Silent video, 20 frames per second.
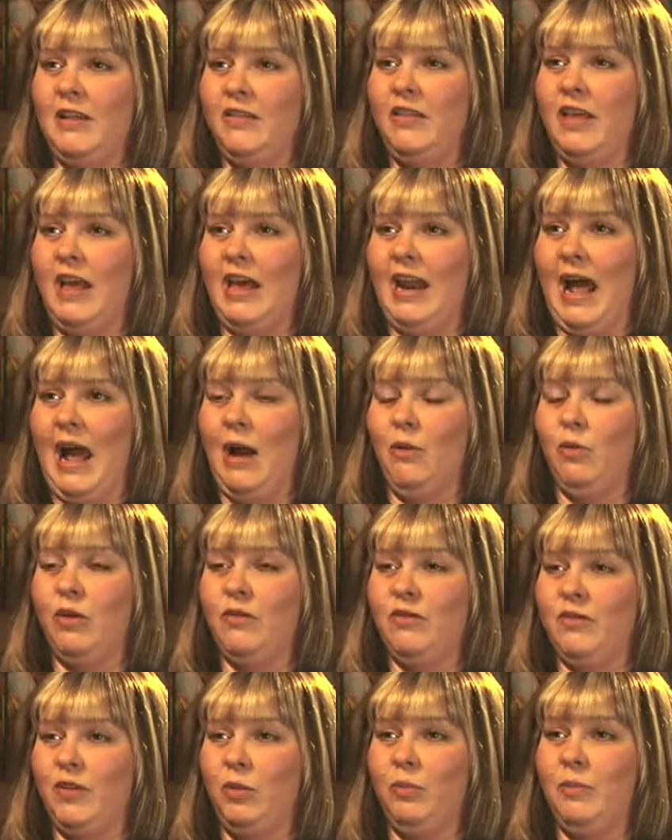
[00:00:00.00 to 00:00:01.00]
that I would
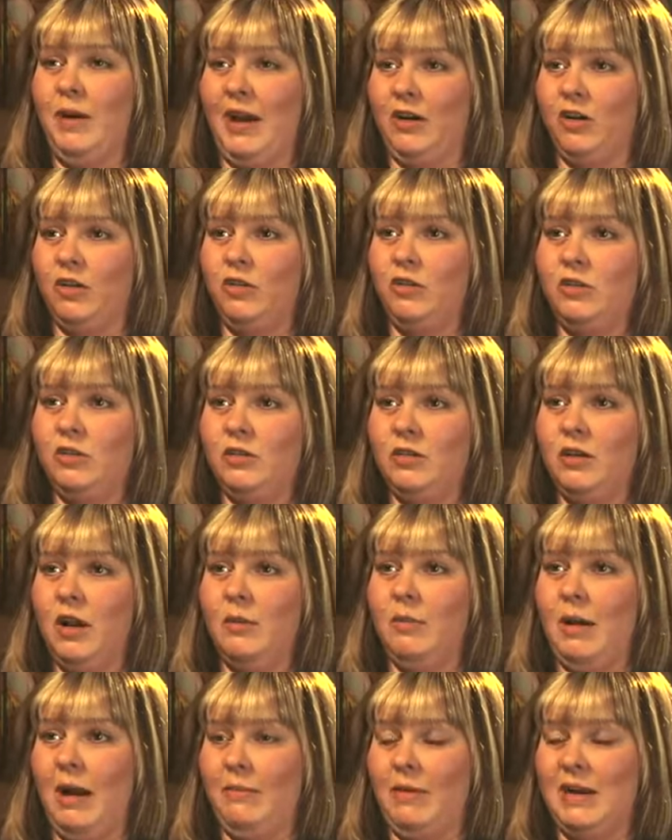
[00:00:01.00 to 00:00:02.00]
feel better
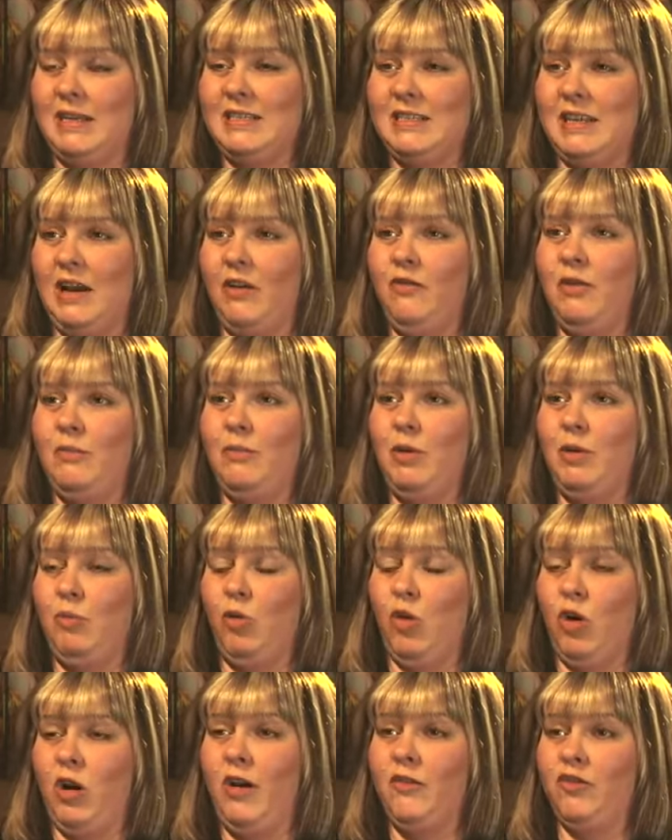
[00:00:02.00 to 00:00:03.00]
about myself and be
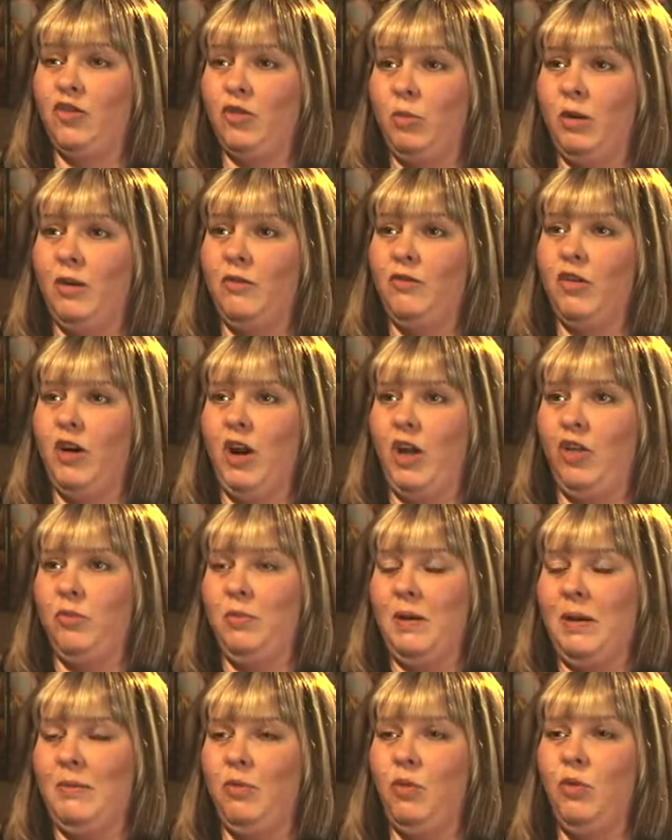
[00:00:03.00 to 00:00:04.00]
more comfortable in front of other
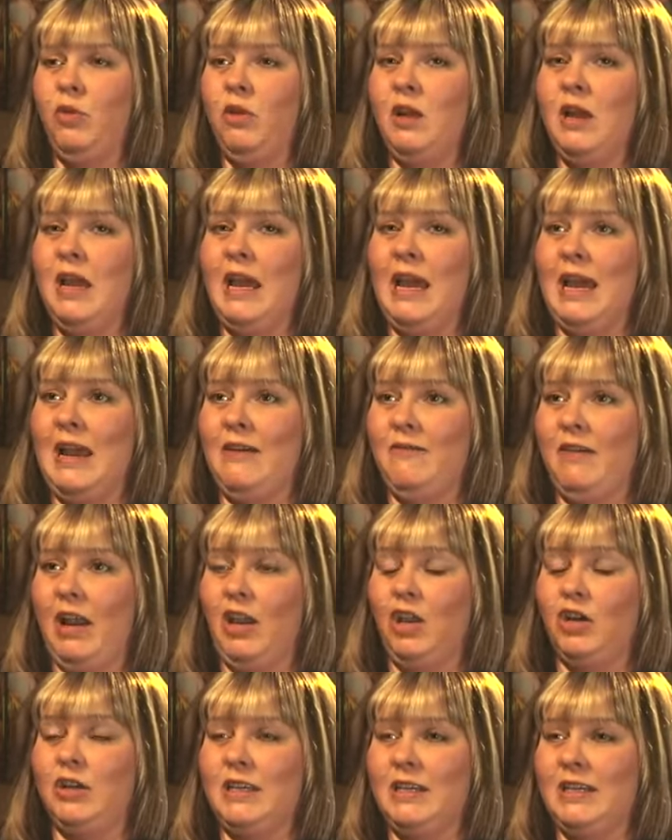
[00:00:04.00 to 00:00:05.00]
people if I
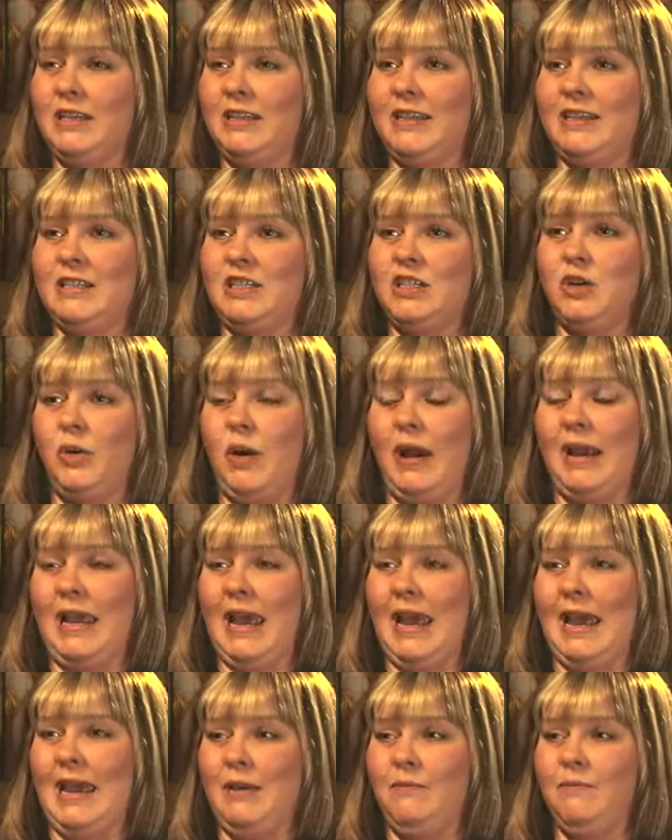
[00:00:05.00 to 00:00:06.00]
looked into this. So I
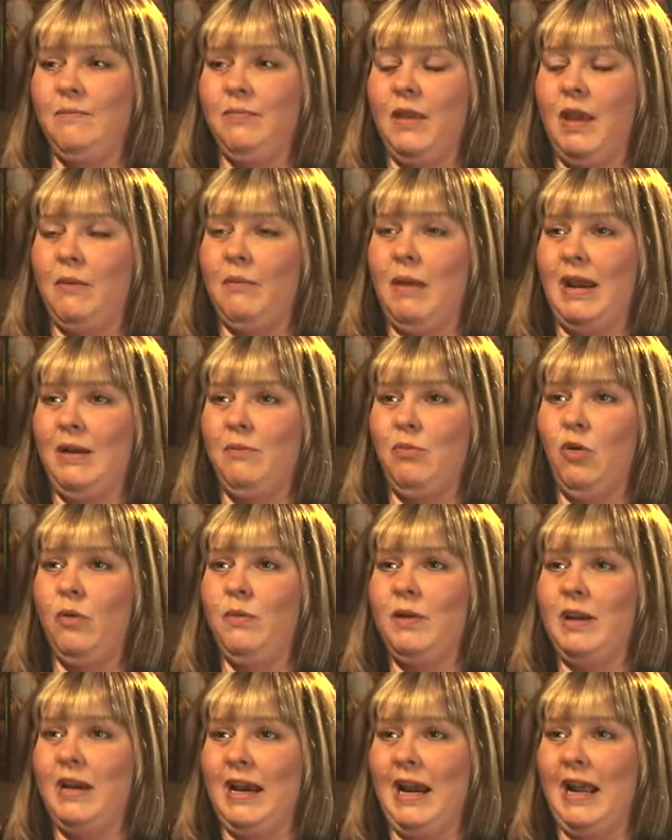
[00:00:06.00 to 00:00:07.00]
came, I made an
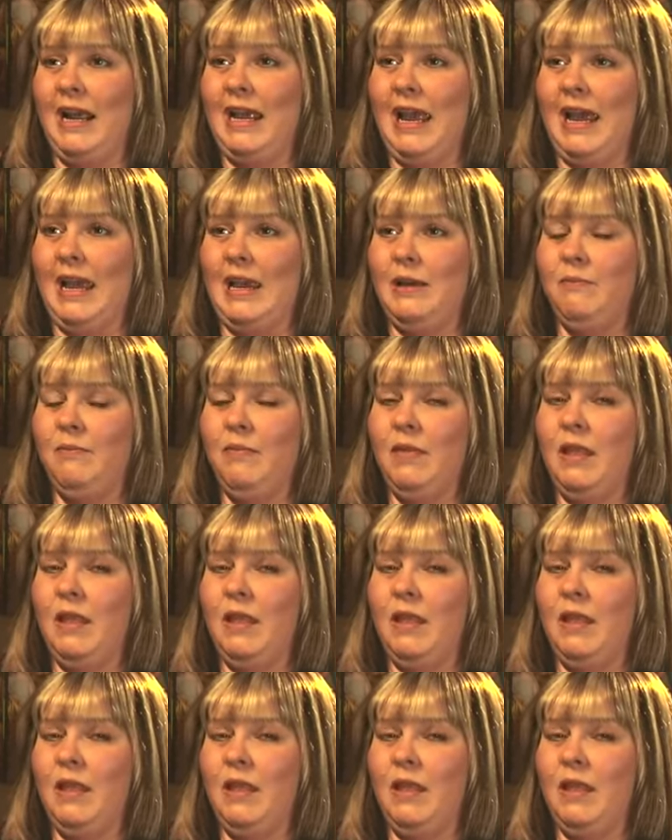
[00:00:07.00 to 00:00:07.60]
appointment, and I came,